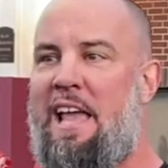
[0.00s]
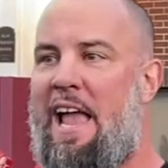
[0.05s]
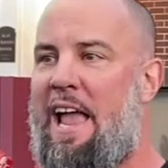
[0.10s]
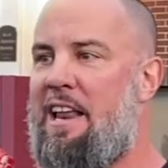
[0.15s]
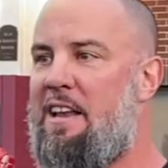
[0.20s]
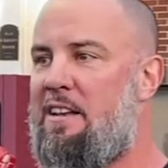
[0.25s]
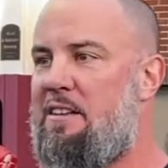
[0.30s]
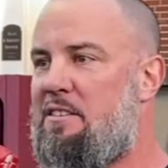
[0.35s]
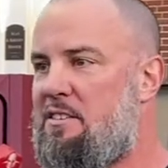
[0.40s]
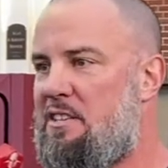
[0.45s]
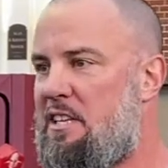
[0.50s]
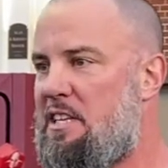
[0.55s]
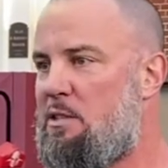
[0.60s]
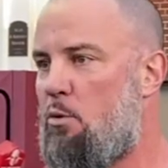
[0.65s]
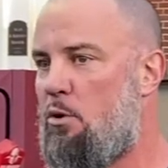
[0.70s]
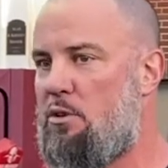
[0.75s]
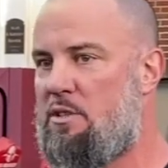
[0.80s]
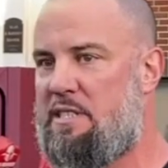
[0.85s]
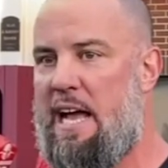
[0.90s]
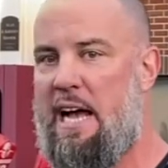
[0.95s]
And he's
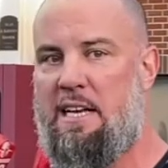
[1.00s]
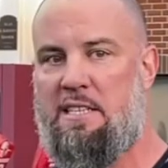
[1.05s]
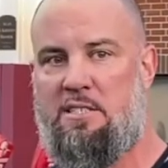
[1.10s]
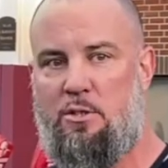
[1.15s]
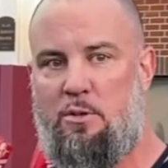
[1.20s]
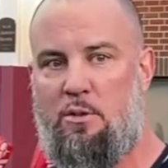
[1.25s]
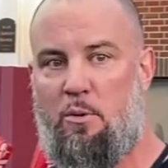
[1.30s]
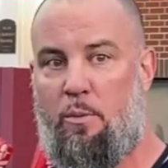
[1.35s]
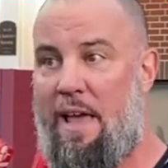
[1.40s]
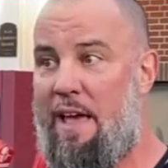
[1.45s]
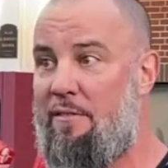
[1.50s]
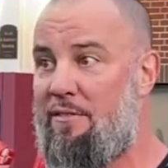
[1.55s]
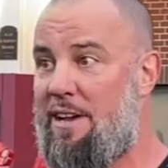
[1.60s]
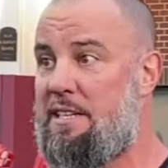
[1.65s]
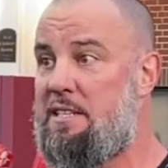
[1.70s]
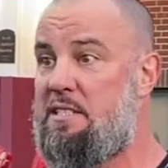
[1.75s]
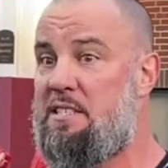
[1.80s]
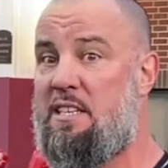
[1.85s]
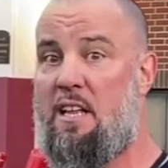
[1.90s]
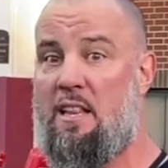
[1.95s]
one of those guys too that we haven't got
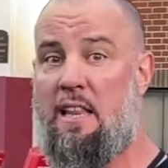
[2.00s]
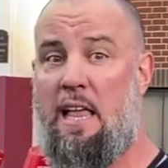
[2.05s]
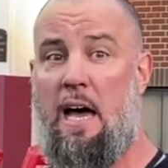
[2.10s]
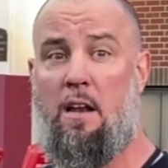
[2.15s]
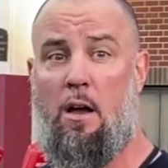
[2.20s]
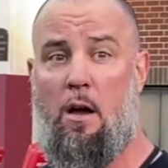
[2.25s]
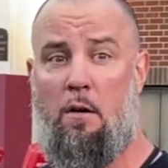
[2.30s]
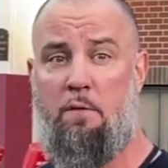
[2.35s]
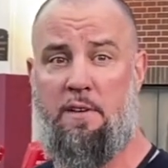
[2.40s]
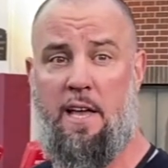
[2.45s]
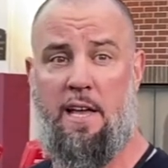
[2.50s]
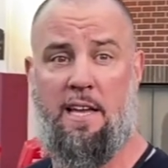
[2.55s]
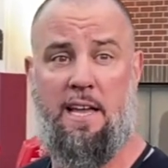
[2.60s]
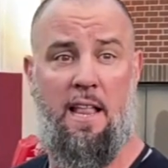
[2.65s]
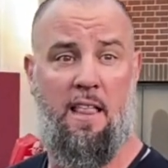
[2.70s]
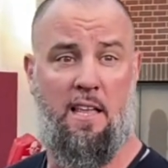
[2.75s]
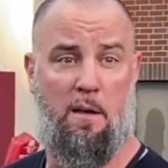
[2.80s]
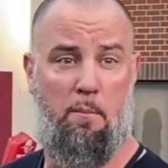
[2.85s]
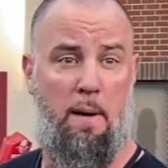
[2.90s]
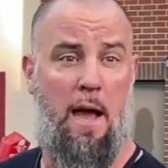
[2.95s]
to see a lot of yet.
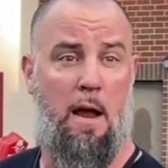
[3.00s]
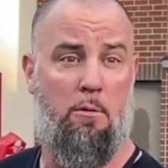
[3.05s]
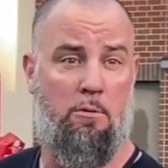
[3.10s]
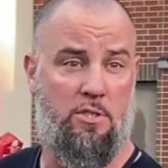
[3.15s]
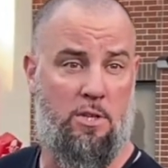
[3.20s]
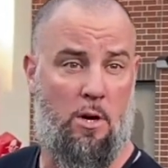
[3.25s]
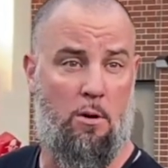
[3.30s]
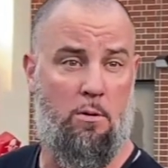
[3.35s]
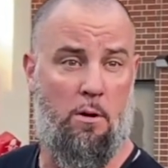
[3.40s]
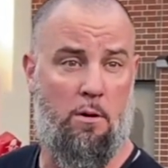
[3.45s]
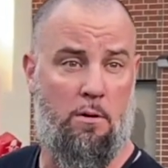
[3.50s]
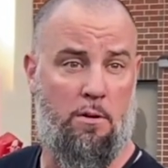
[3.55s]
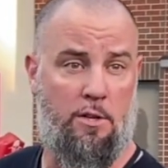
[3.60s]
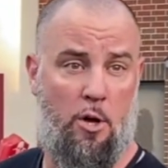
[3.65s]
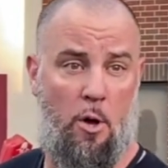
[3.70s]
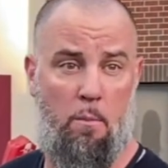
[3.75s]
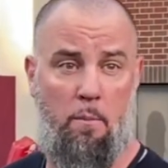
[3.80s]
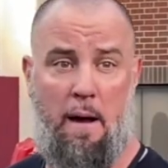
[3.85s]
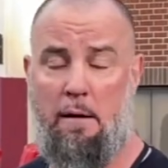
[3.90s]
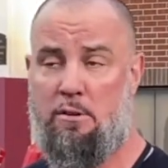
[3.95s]
Kind of like Byron Turner. You
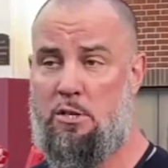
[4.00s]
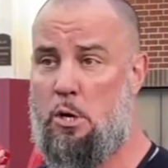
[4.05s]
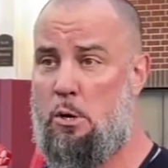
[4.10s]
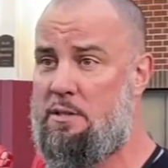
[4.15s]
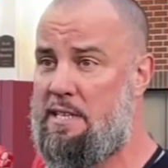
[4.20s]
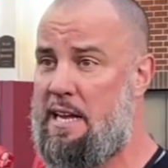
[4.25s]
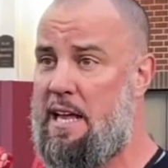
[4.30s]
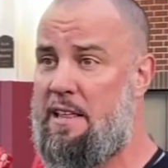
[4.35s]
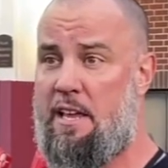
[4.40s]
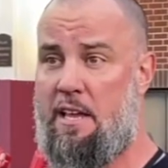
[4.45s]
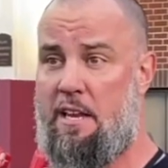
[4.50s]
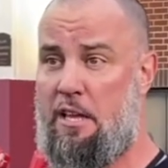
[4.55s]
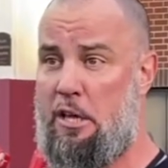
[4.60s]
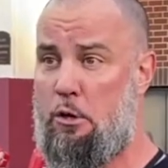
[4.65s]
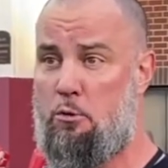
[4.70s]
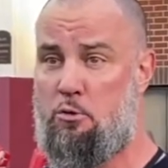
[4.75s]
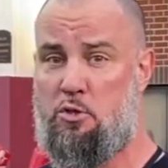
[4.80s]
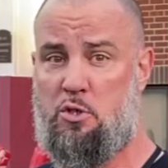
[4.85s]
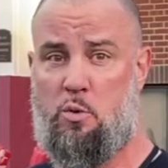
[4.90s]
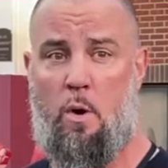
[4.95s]
know, Byron Turner's got to hit a
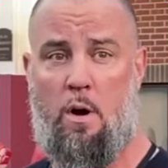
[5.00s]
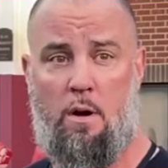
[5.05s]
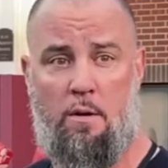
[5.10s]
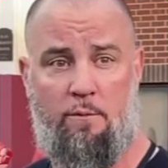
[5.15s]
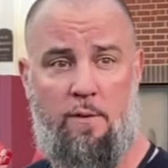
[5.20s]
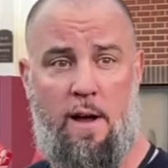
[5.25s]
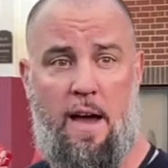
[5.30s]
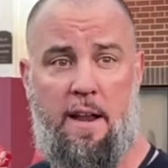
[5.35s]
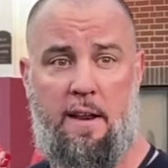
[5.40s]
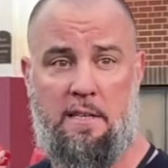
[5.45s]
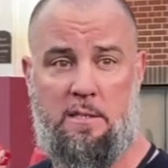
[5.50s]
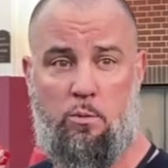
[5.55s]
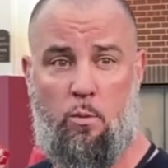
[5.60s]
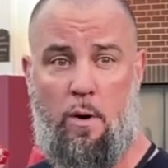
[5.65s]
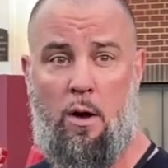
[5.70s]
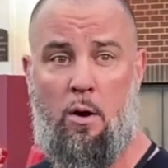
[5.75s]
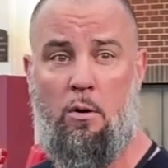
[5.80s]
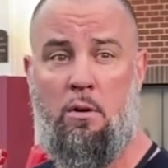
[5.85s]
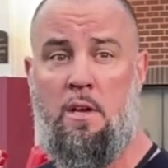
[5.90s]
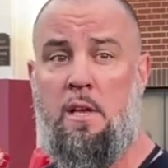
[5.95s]
huge squad on Friday as
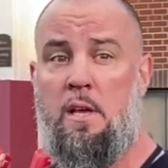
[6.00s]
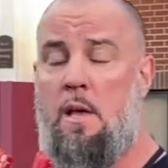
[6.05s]
well.